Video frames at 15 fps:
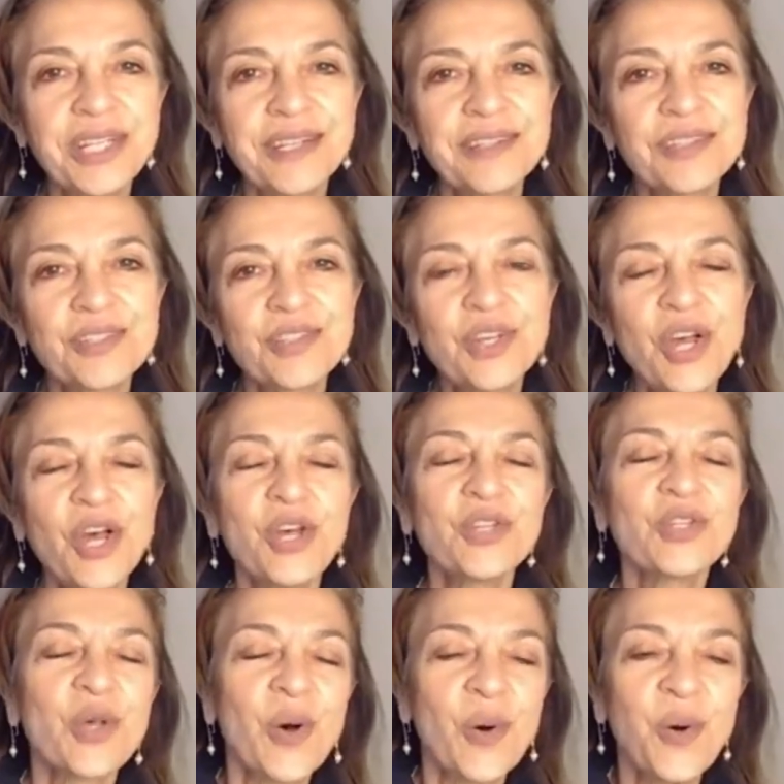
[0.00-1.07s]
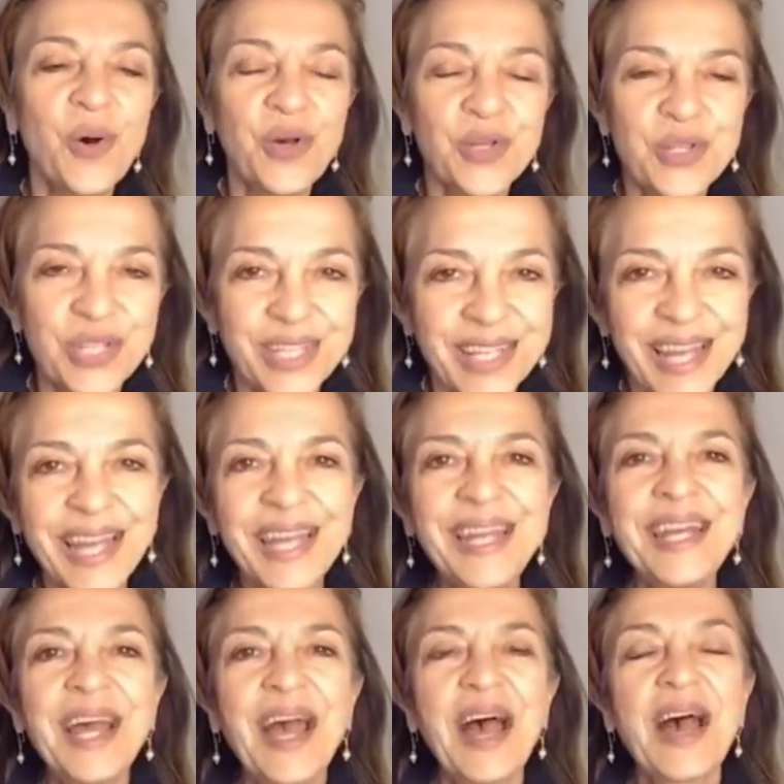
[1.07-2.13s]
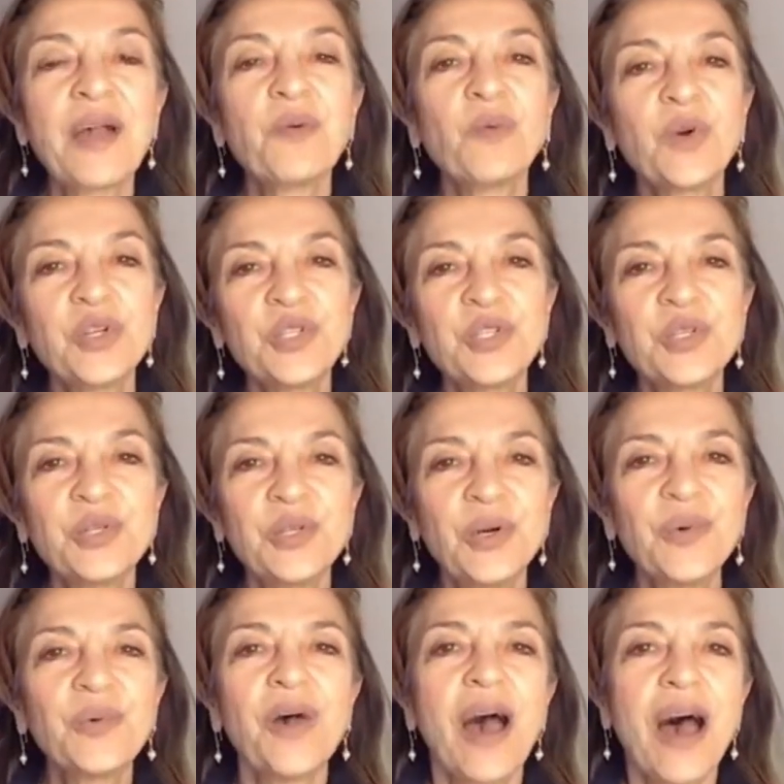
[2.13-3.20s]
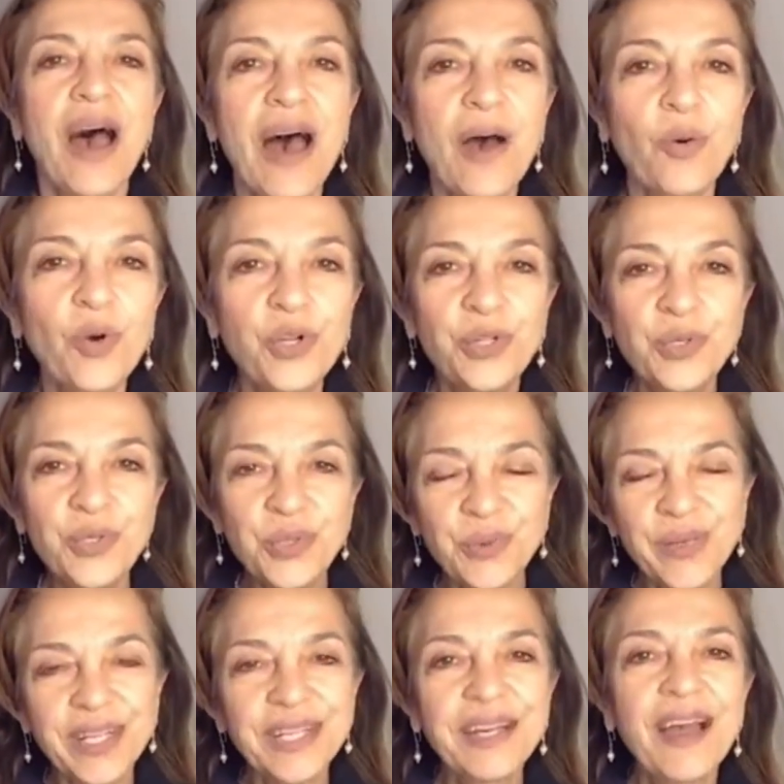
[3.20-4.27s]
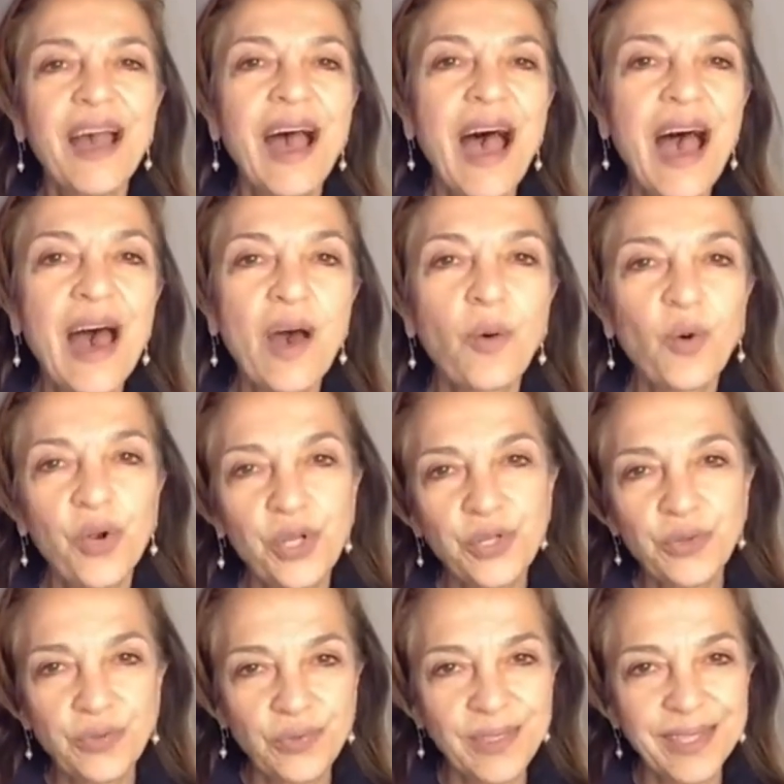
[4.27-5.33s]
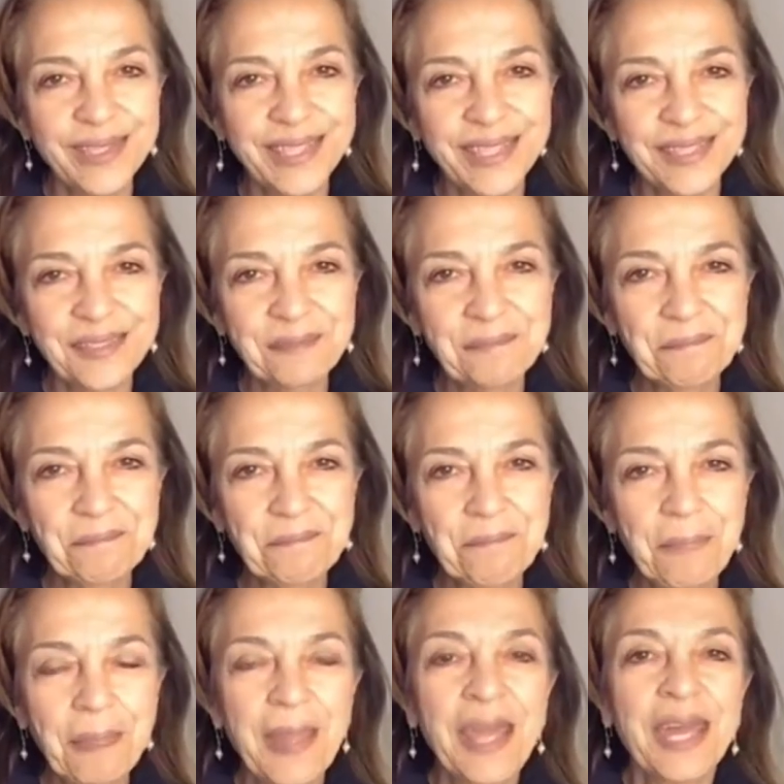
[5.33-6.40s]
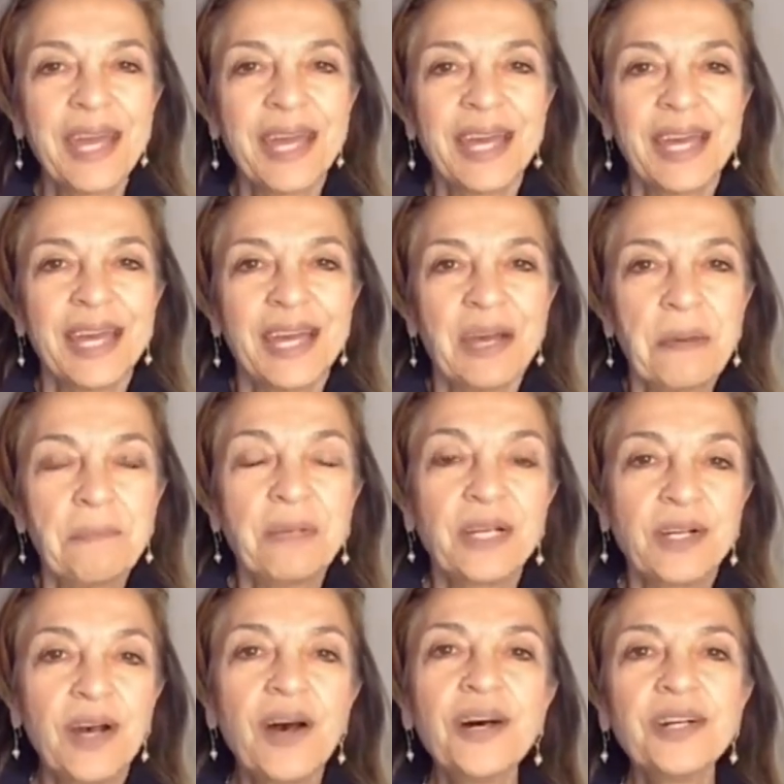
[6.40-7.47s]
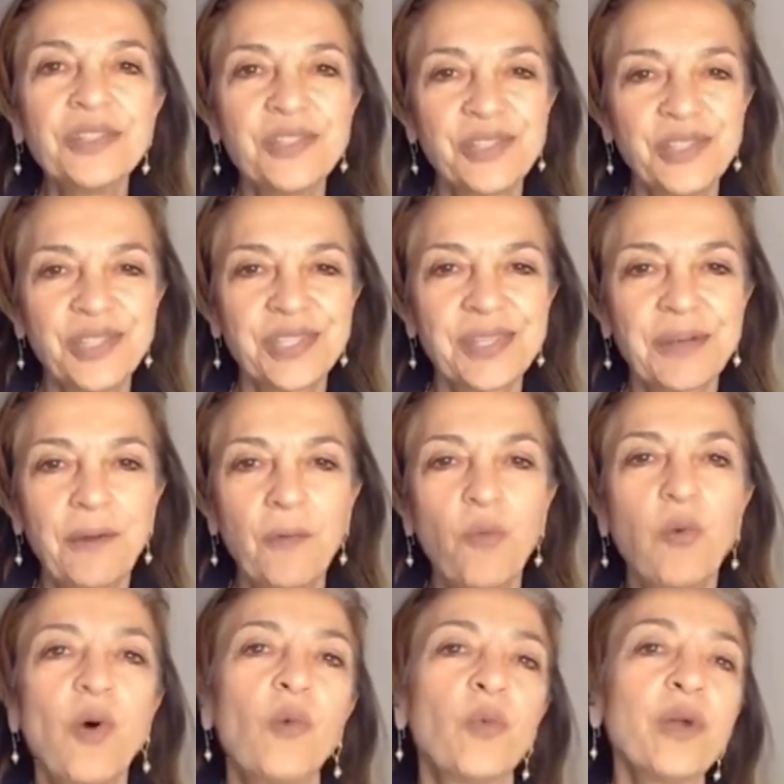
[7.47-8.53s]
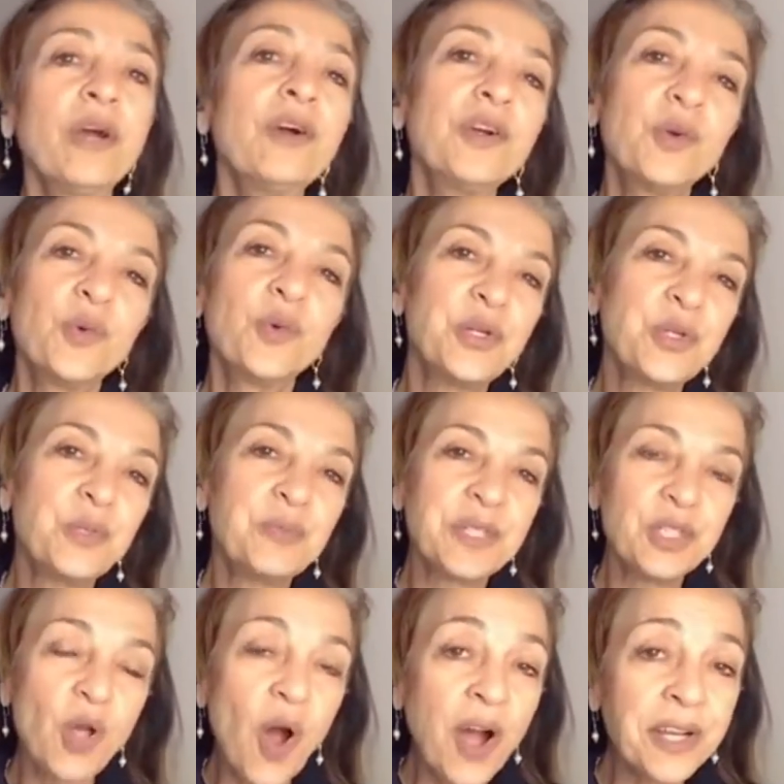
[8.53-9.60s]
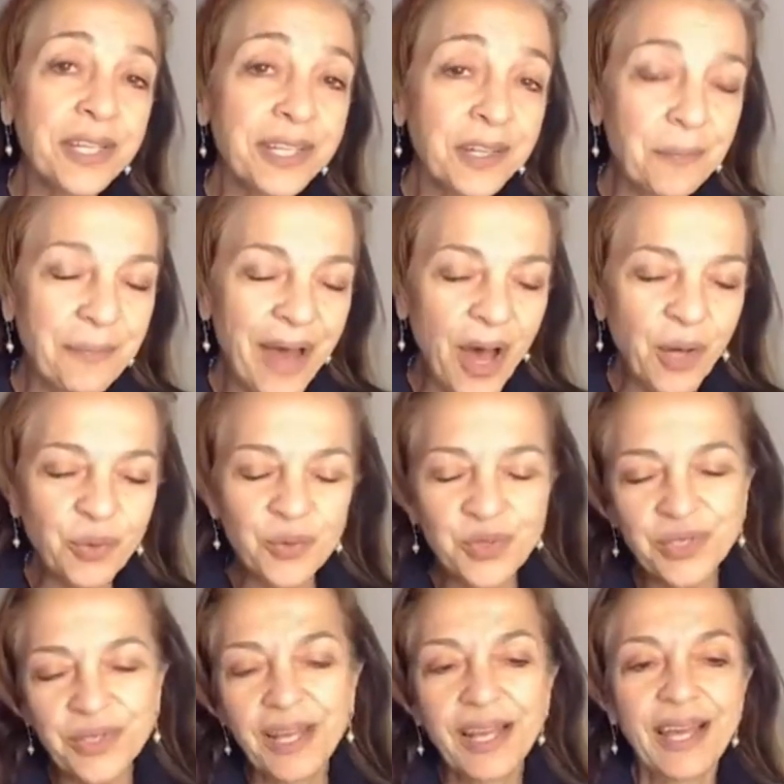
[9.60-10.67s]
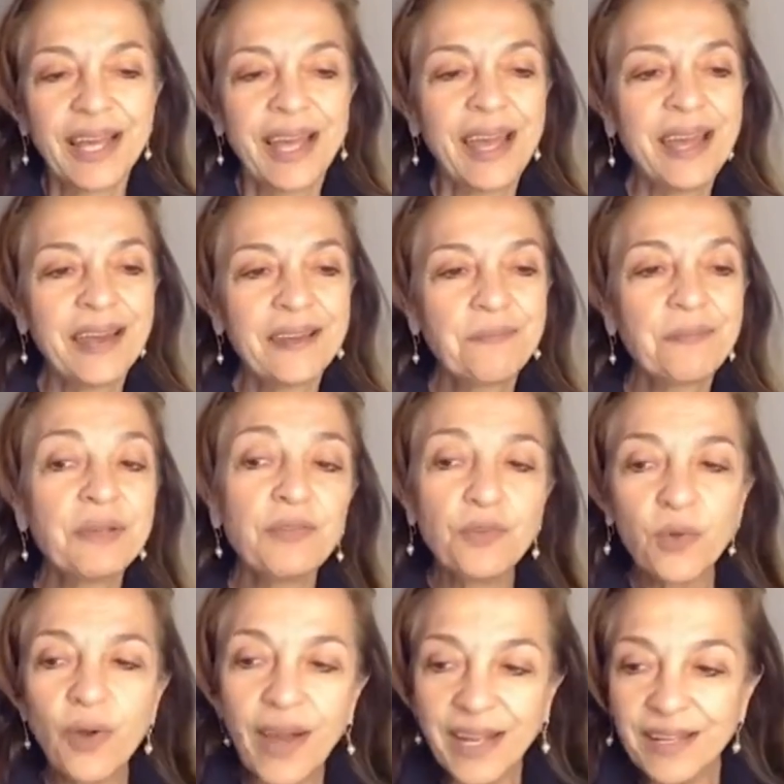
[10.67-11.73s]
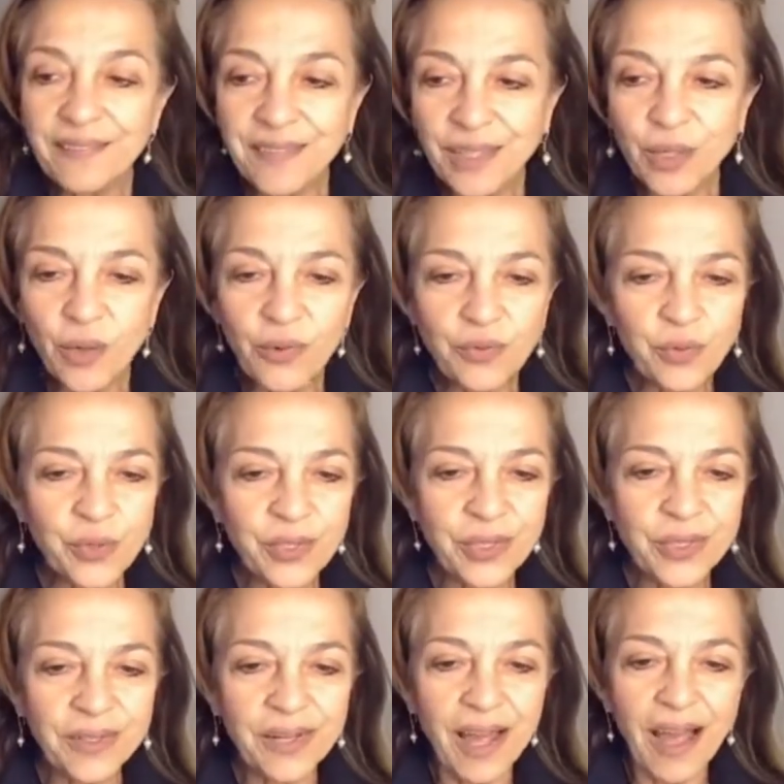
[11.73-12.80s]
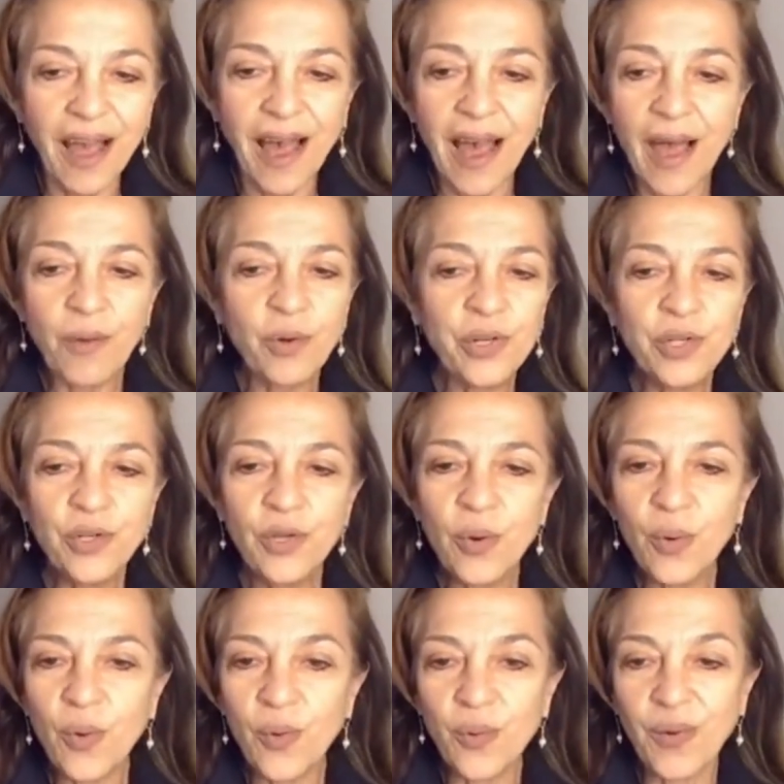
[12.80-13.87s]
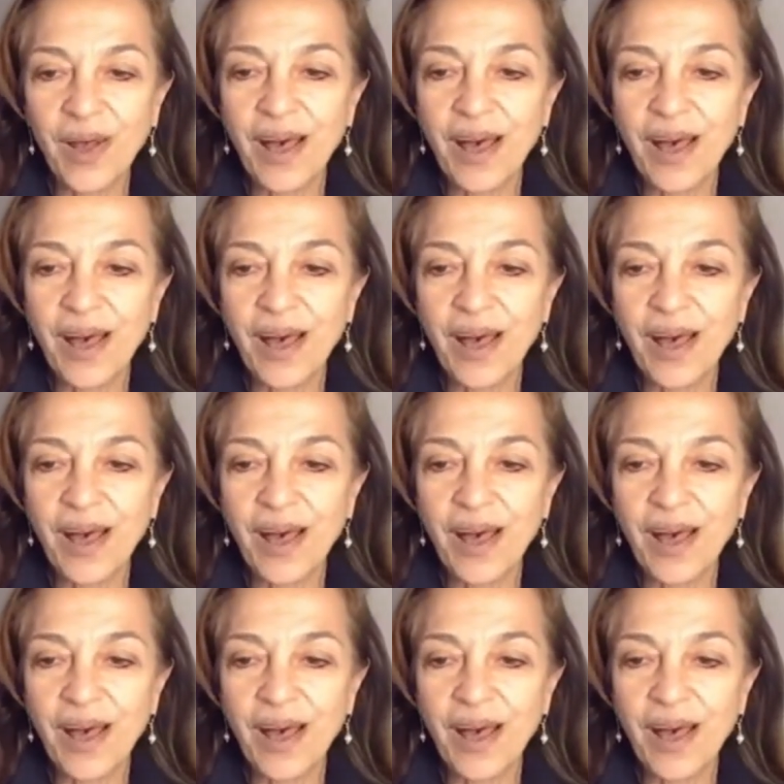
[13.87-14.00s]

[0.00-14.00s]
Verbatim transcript: is. So today I want to know, how are you doing? How are you feeling? Because what we are going to be talking about, and before I even go further, I want to know,